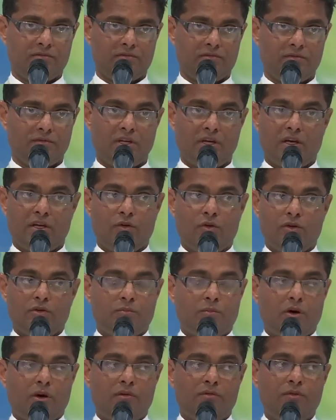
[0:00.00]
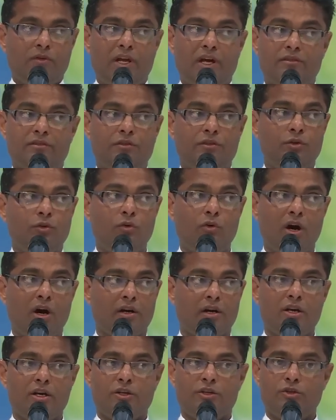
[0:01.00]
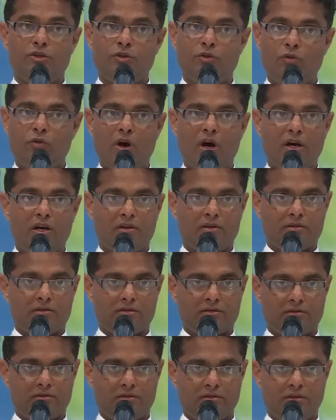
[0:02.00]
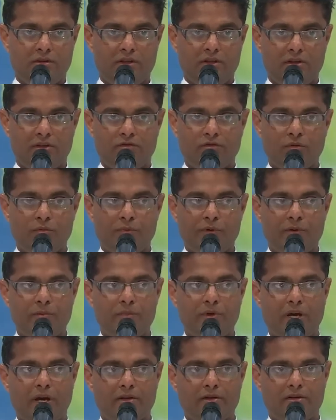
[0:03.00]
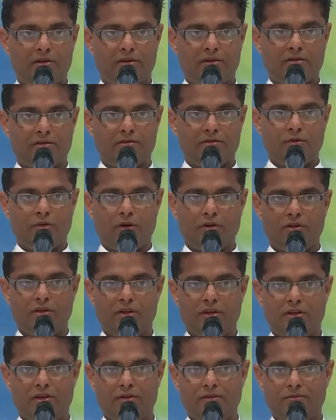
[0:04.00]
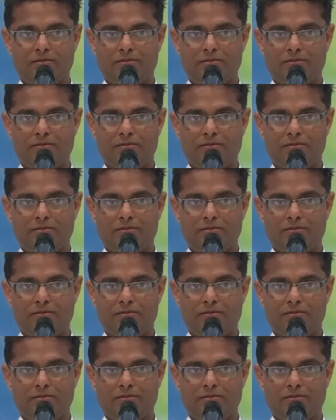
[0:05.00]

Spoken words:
They are not powerful as you are. You are the supreme tiger, not they.